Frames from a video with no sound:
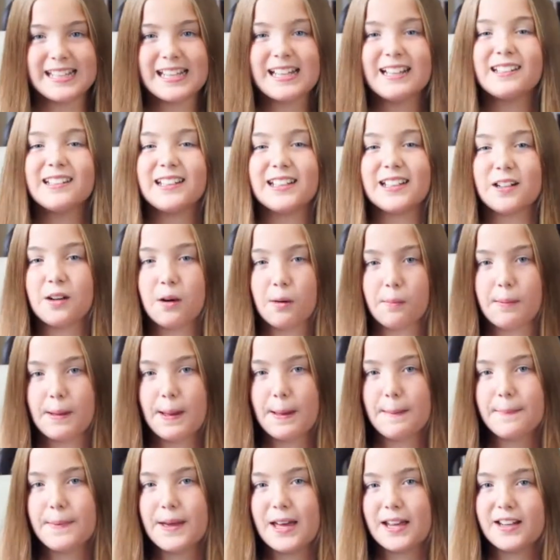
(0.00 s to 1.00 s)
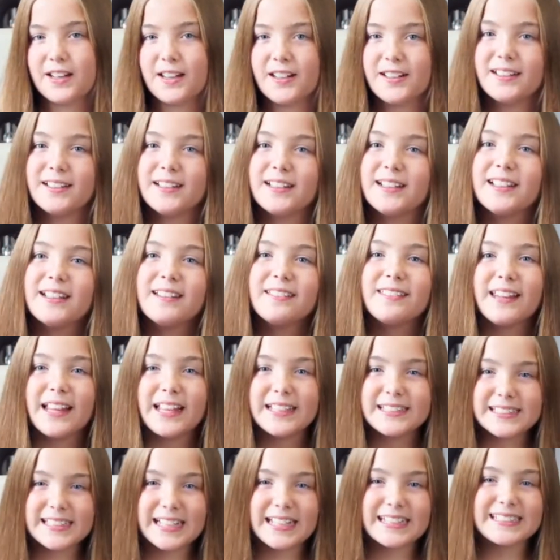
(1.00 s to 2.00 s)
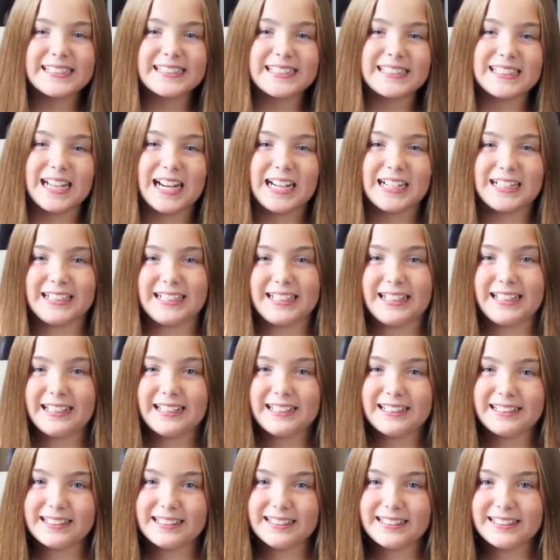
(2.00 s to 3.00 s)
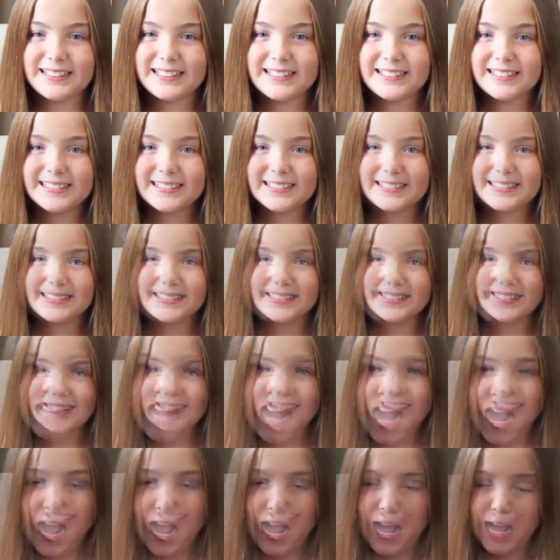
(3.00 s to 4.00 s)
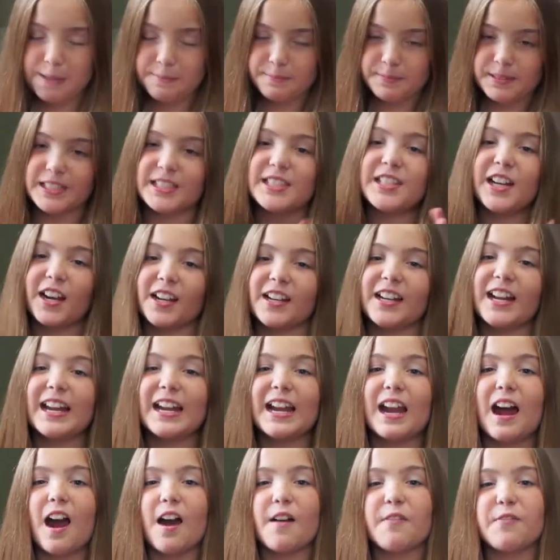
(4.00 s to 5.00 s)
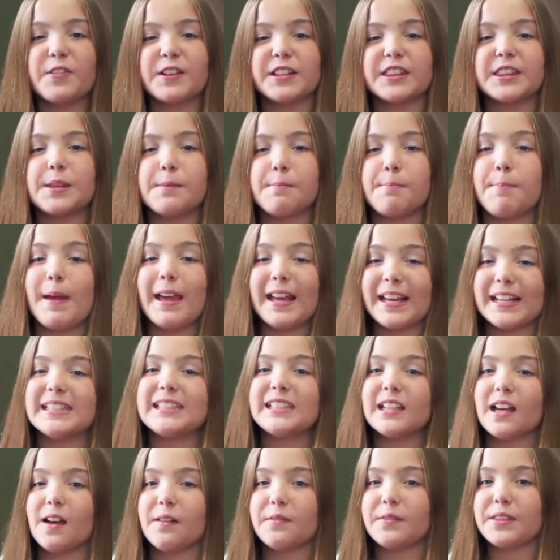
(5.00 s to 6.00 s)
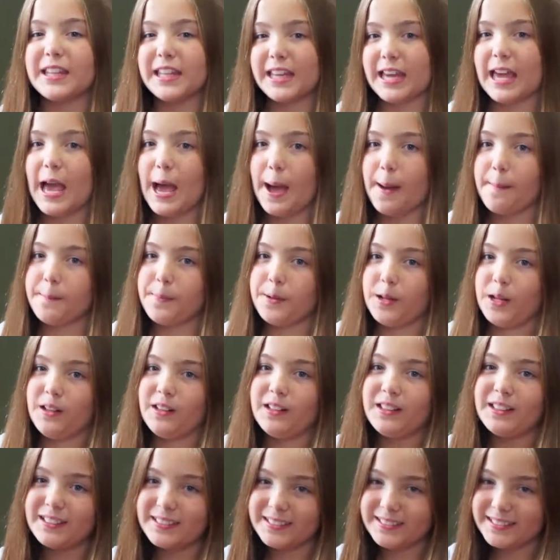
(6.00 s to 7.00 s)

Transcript: it a little bit better. Let's get started. I'm starting off with the base of the apple.